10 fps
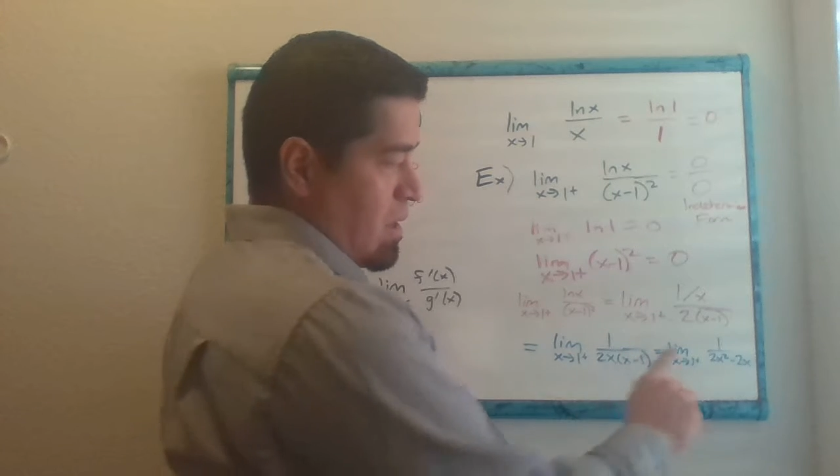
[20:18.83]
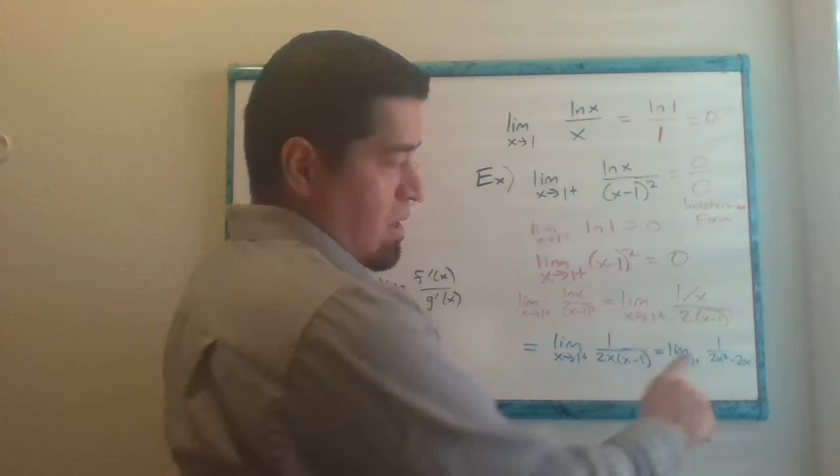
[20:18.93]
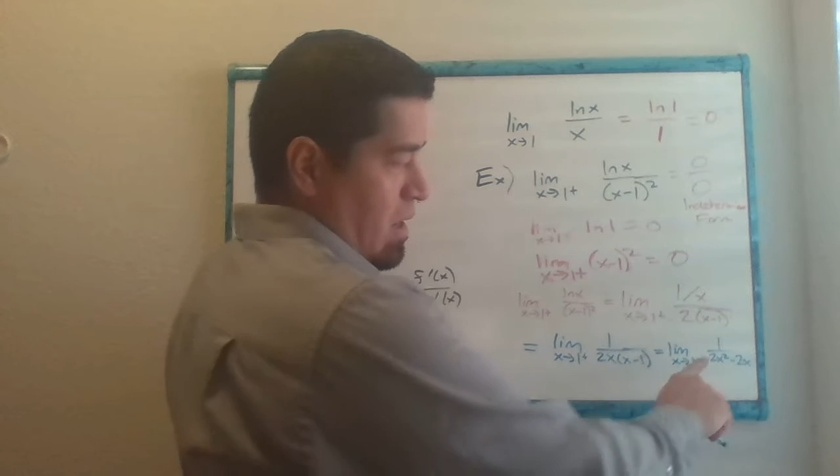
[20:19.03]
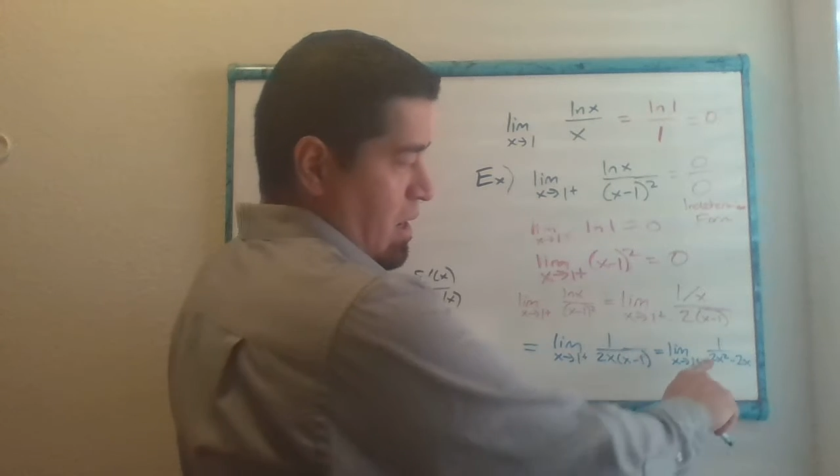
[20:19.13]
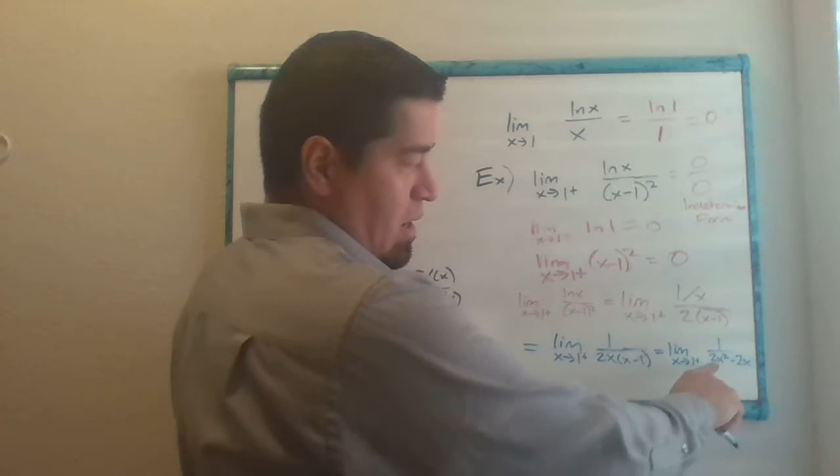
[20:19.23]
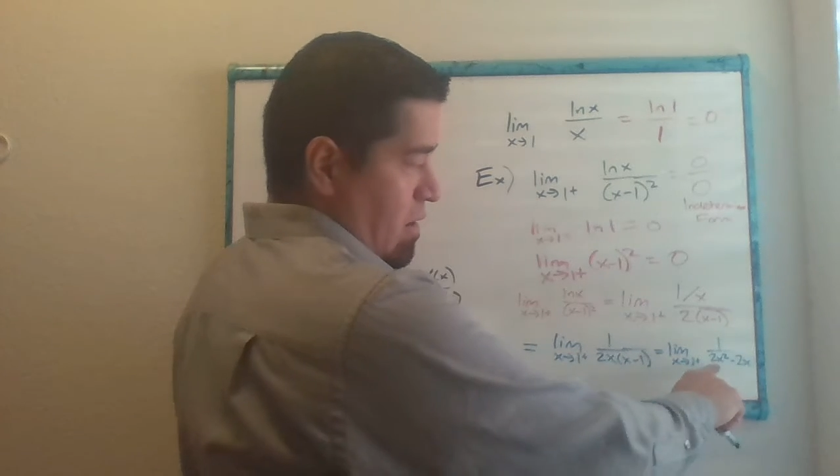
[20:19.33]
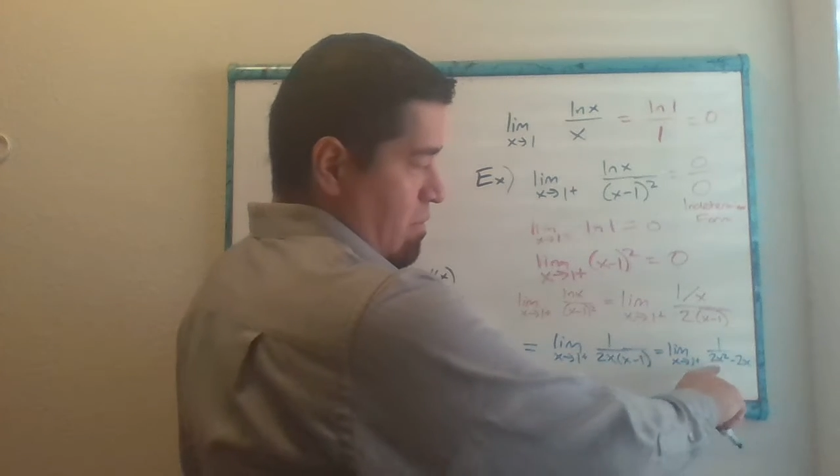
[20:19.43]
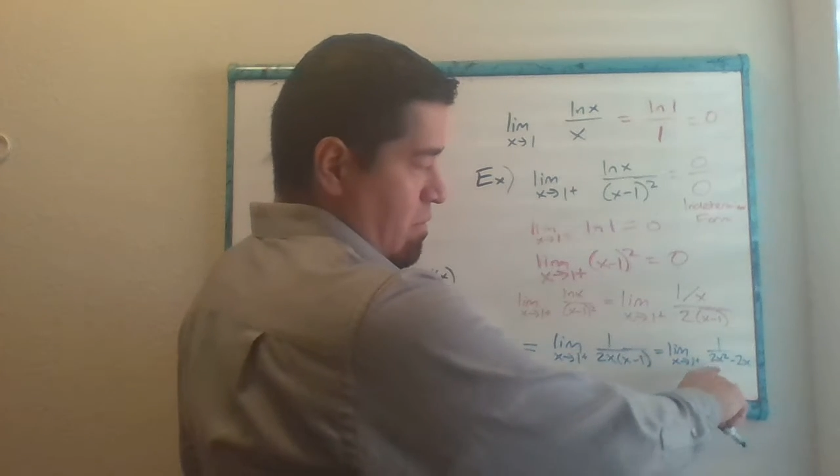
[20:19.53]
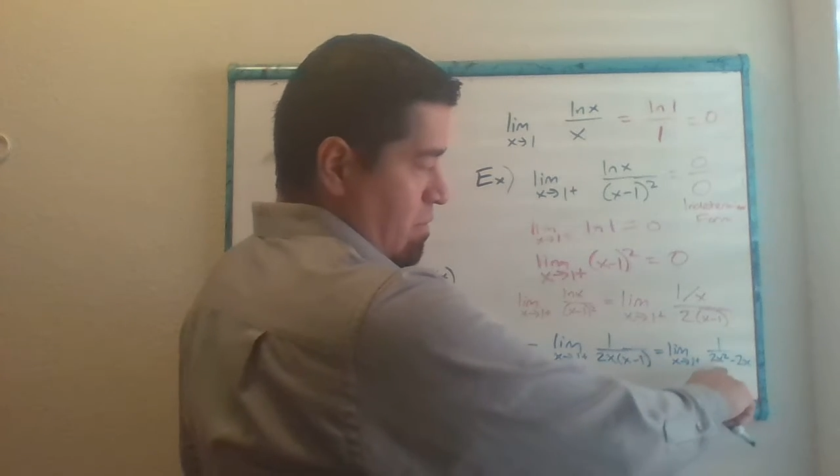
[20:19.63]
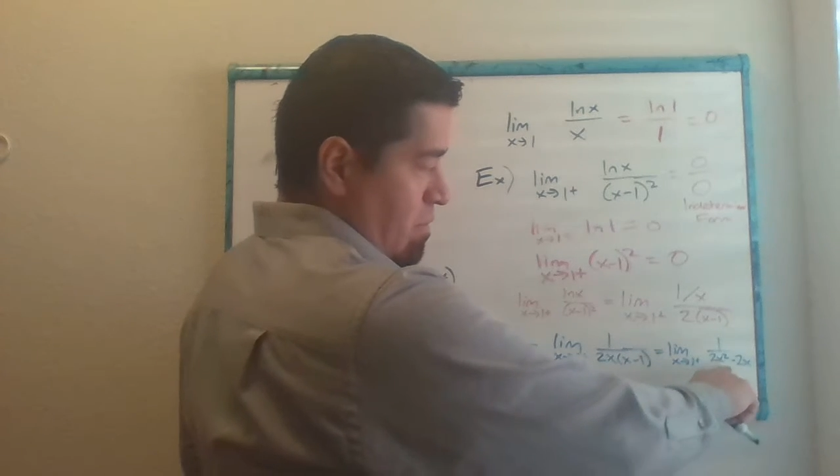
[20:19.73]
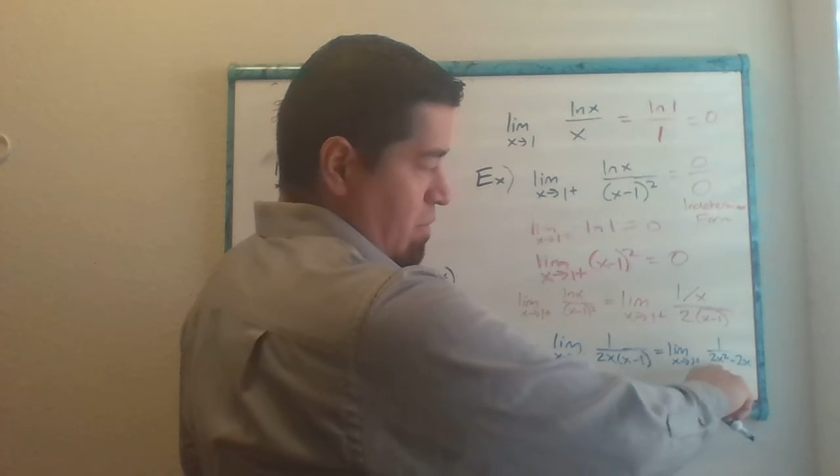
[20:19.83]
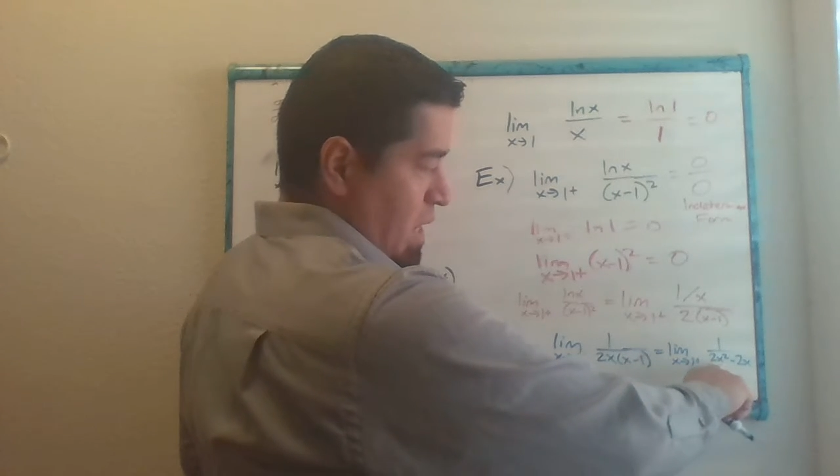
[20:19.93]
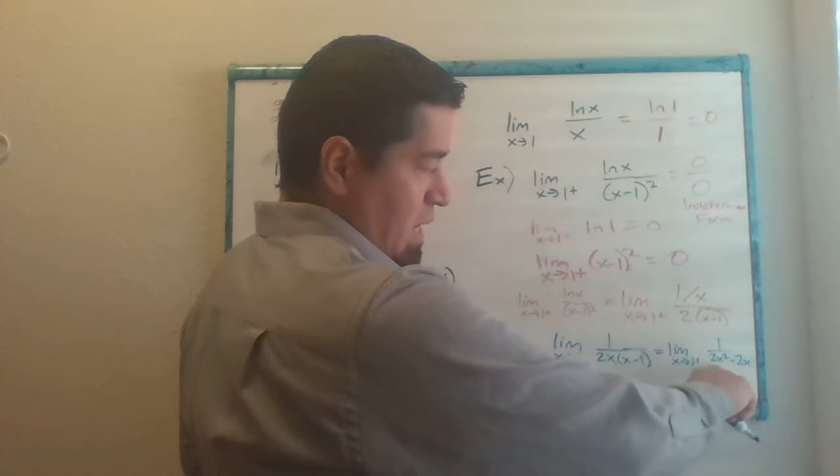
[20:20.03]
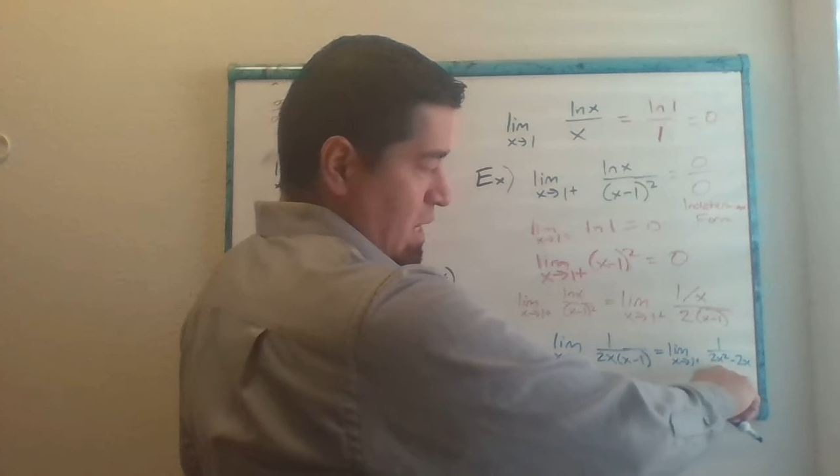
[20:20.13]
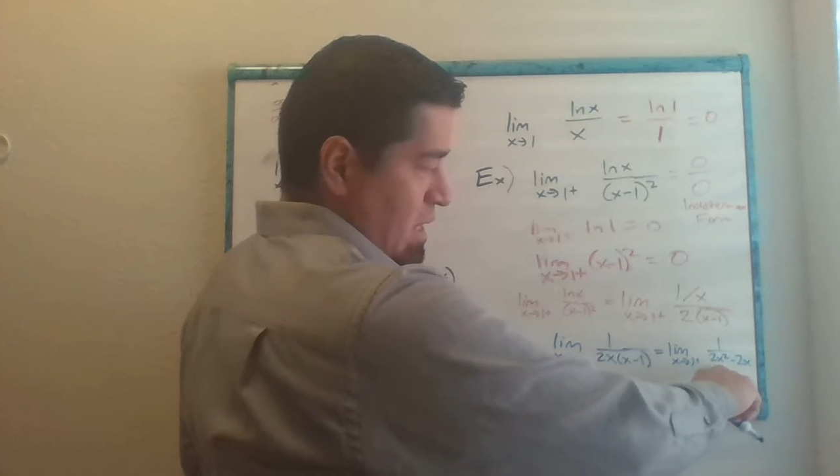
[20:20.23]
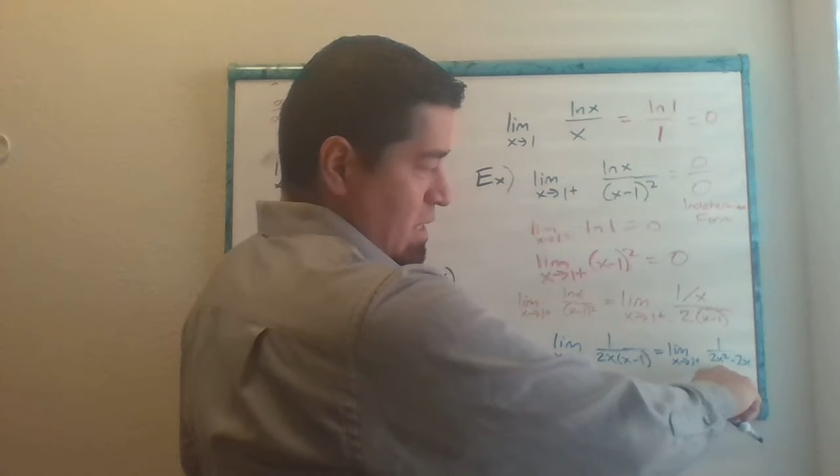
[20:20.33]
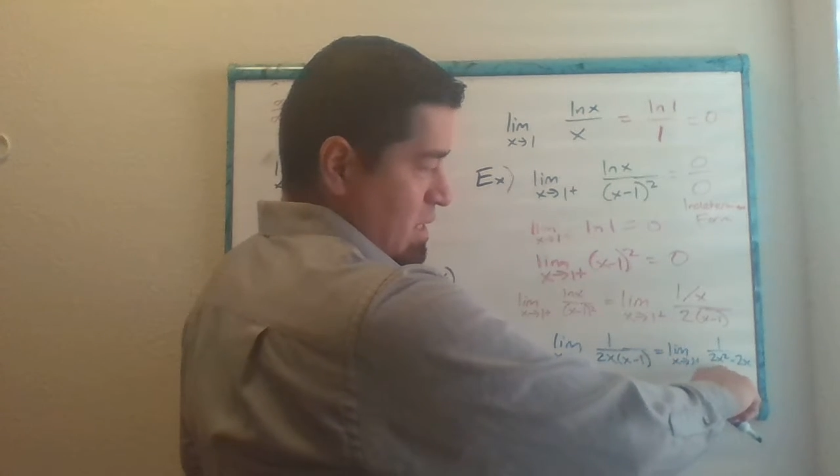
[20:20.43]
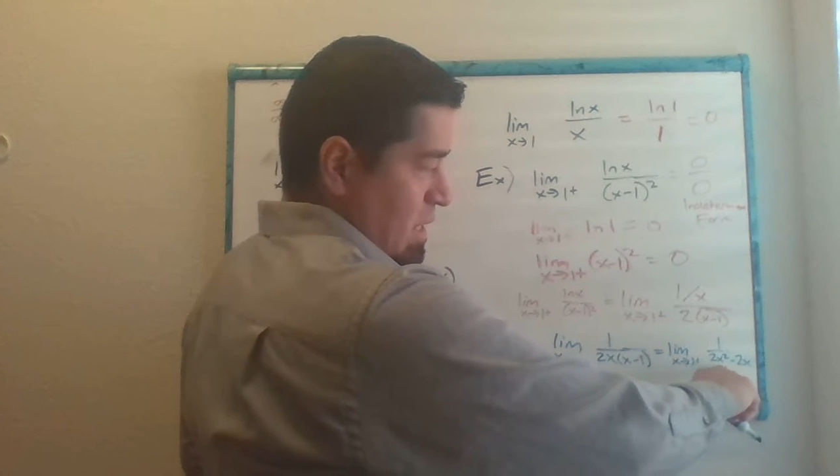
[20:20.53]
But this